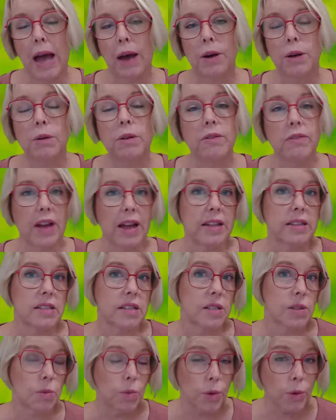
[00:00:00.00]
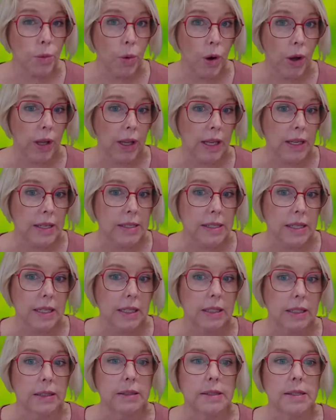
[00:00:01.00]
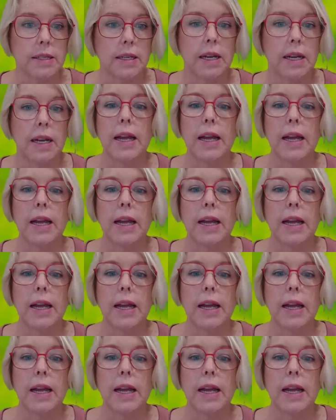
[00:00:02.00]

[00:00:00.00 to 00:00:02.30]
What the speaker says: to advance his woodworking skills.